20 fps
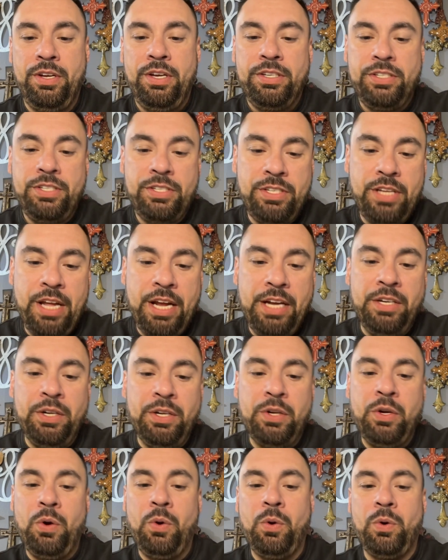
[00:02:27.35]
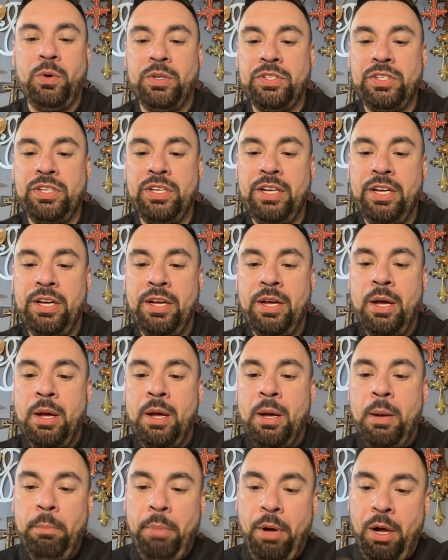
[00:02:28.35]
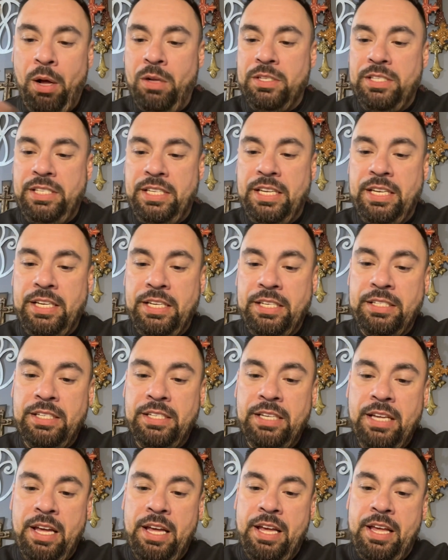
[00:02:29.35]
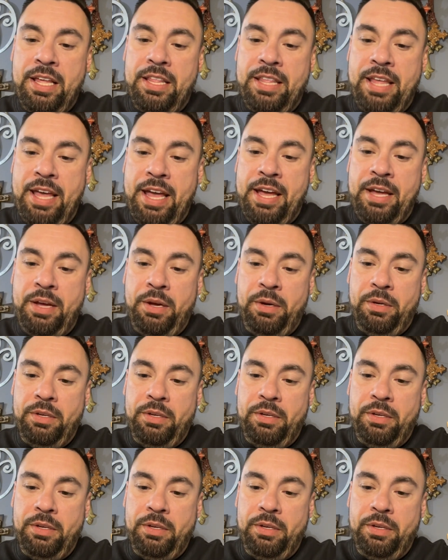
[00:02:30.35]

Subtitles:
Stay the course. Paul says that